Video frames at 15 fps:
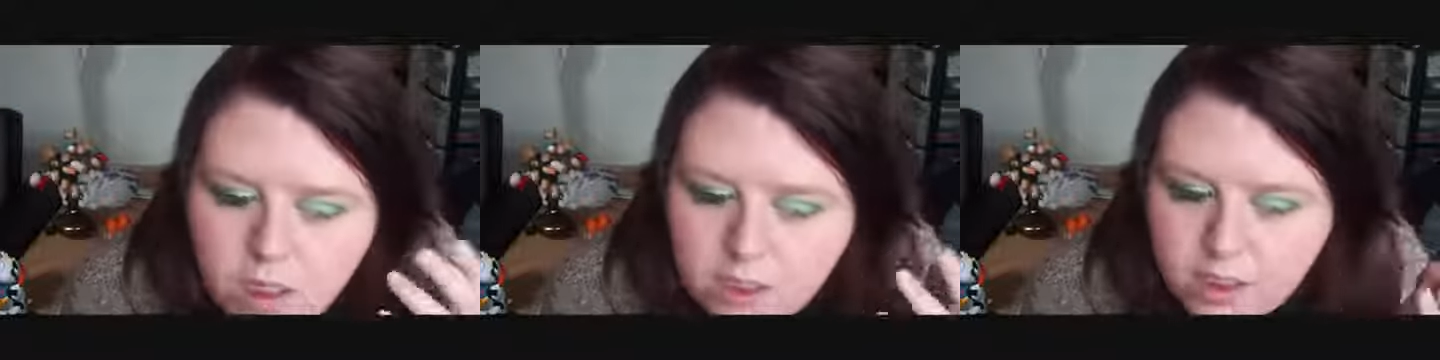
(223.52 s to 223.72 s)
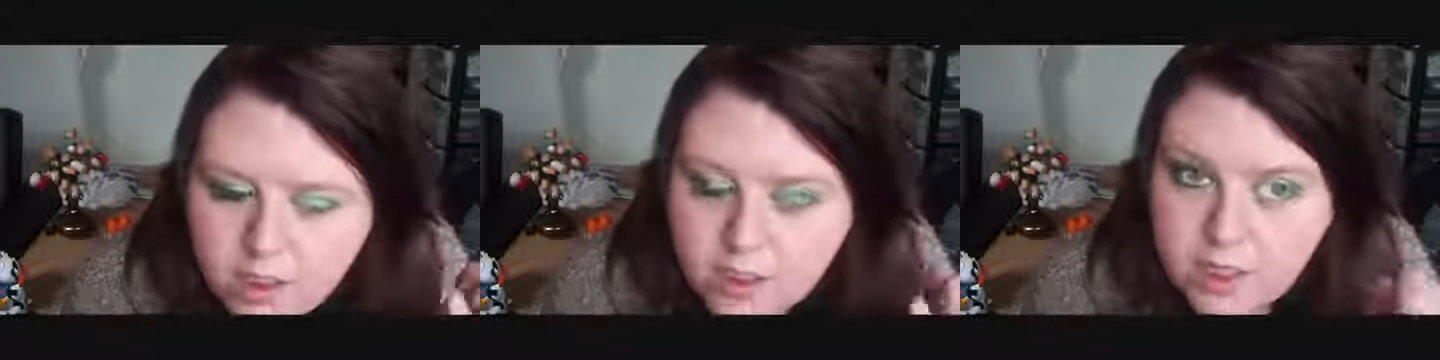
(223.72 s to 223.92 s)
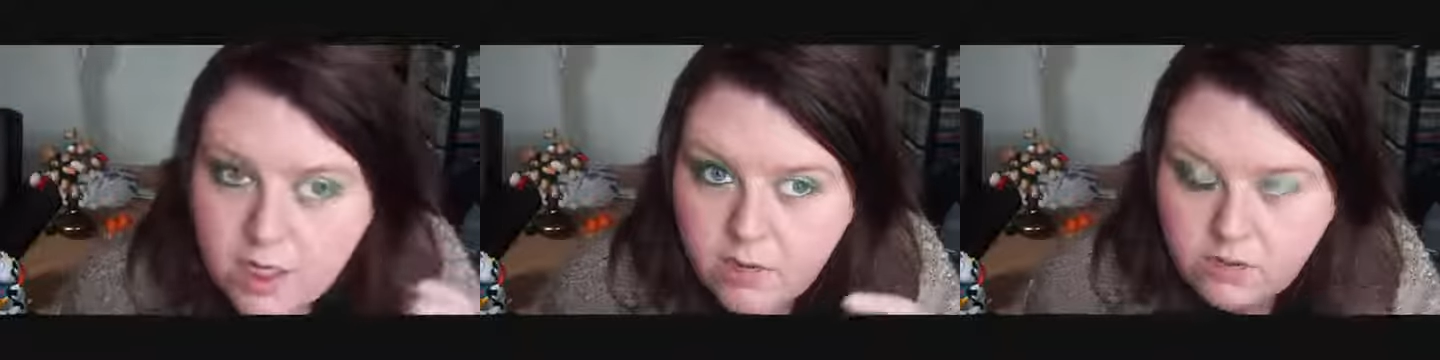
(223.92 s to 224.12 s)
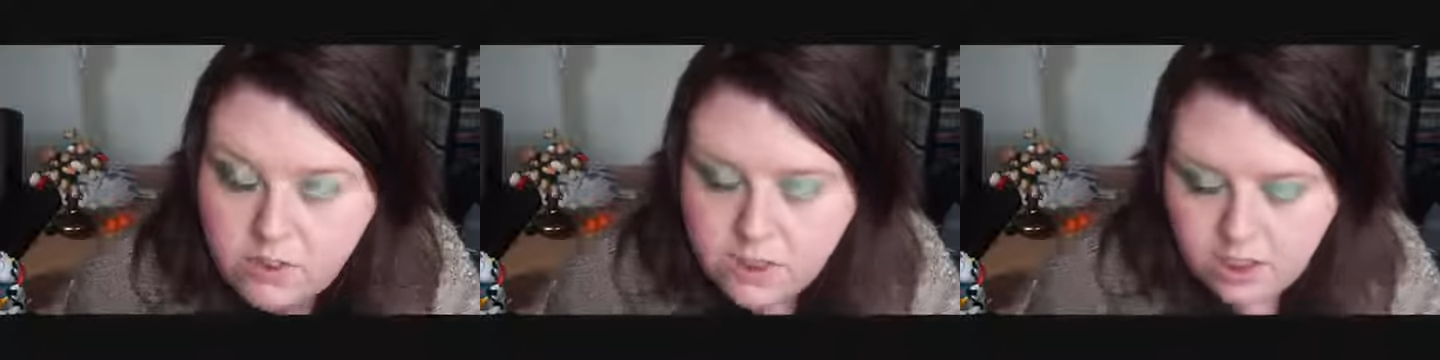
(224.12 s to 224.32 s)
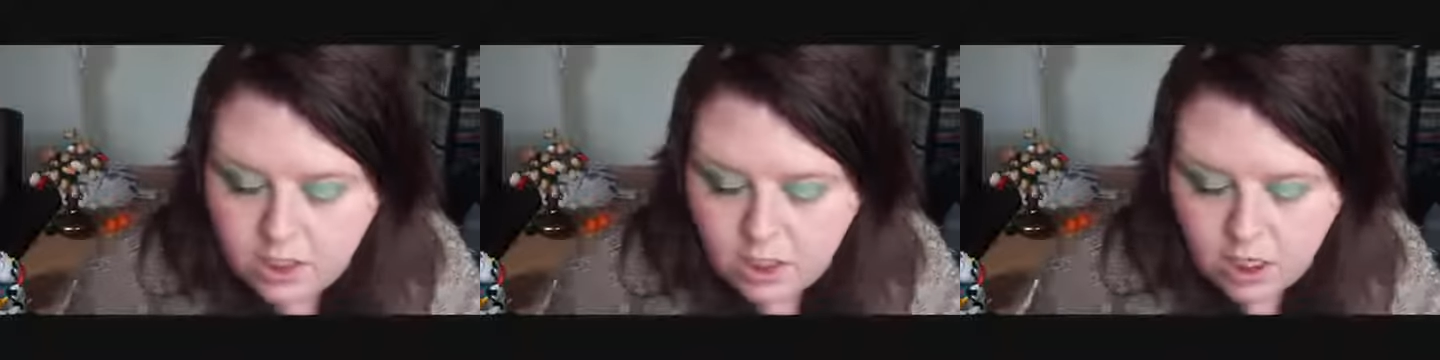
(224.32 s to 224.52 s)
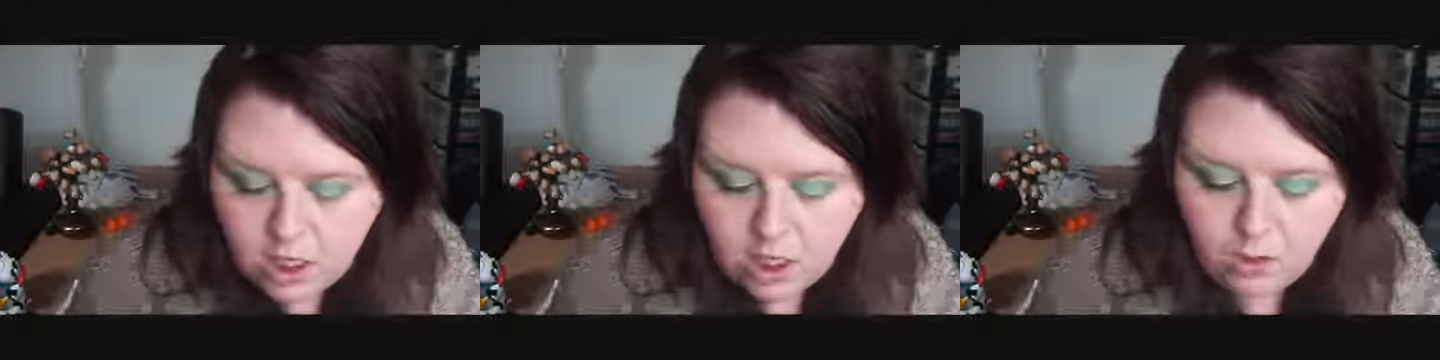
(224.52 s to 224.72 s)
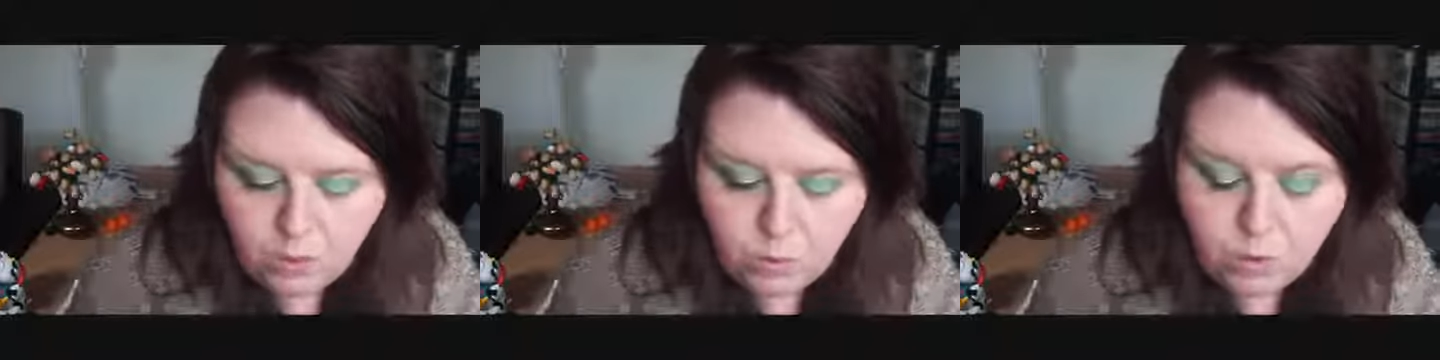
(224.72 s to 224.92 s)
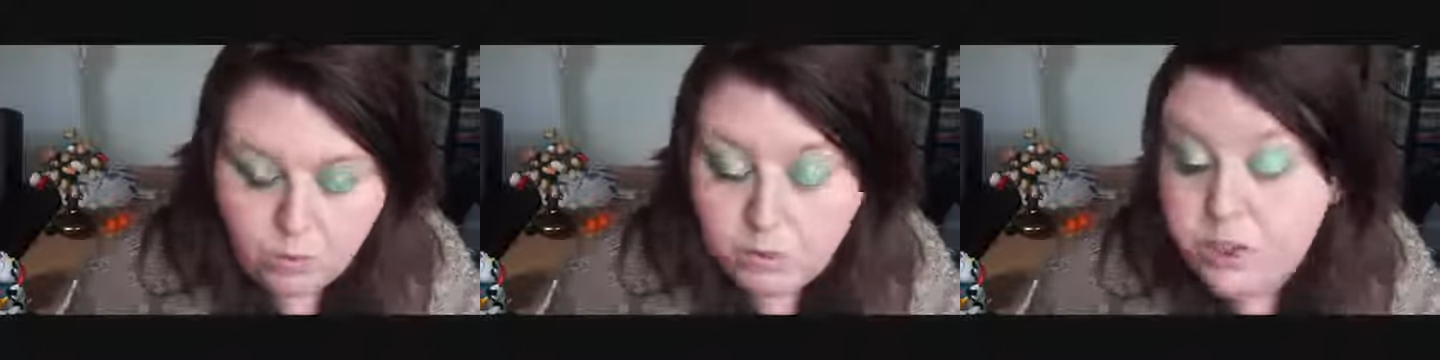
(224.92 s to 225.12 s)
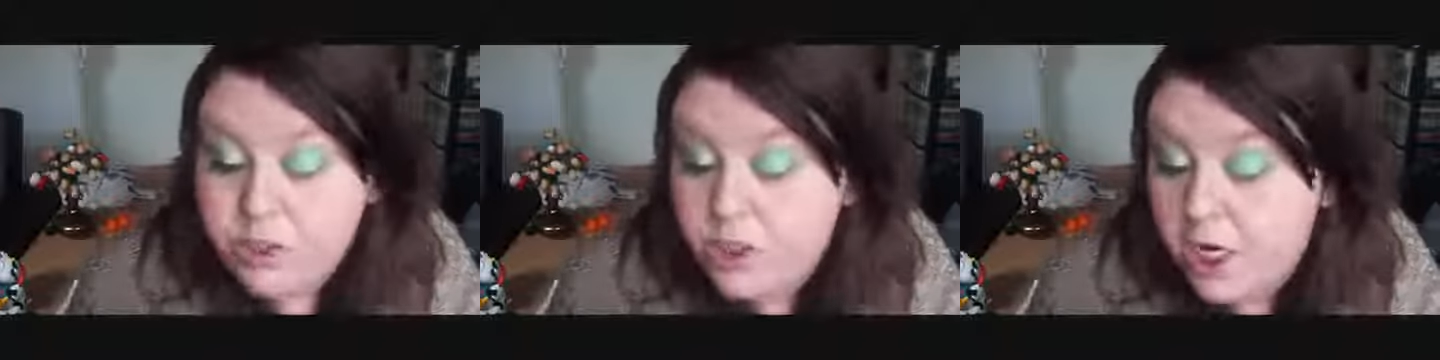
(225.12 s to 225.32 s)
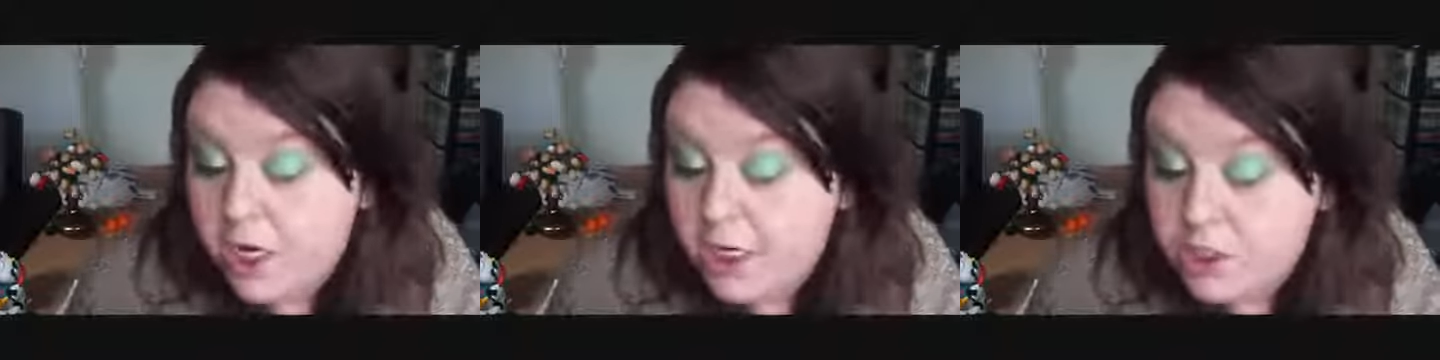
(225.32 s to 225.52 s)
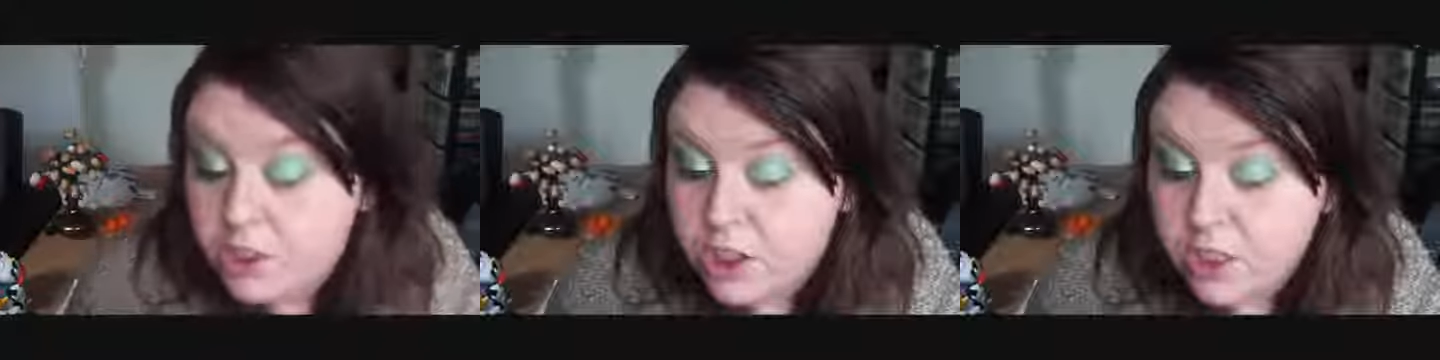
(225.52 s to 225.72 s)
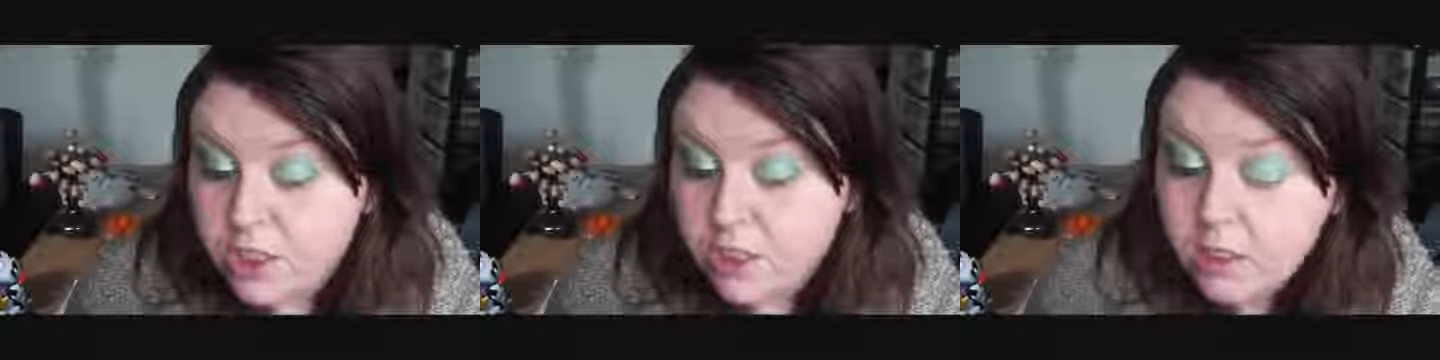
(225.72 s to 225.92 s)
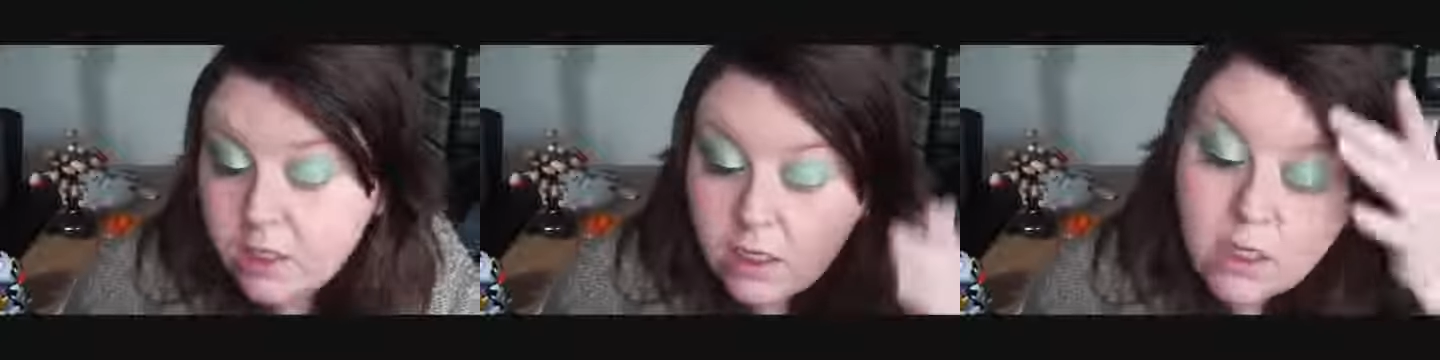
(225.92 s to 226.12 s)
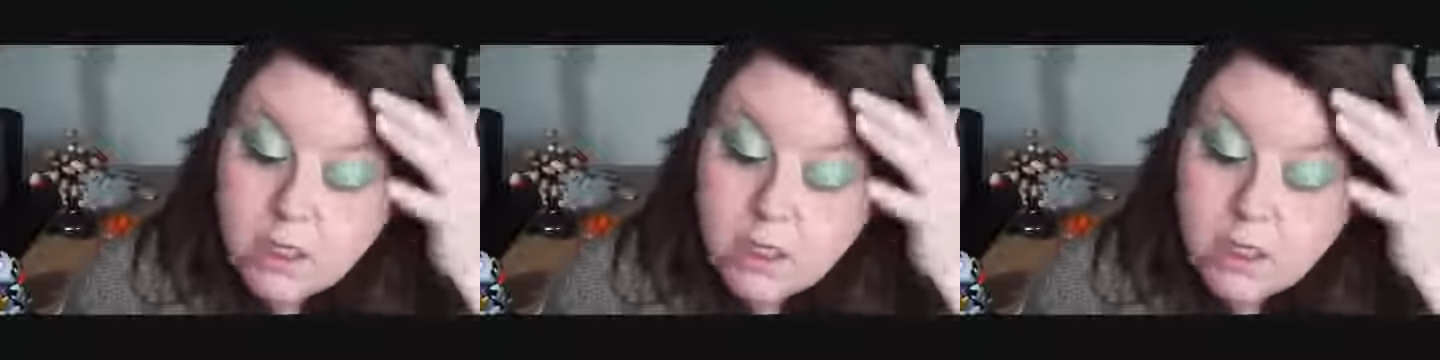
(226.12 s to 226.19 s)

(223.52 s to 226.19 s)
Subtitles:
So you can see obviously the colour will be changing.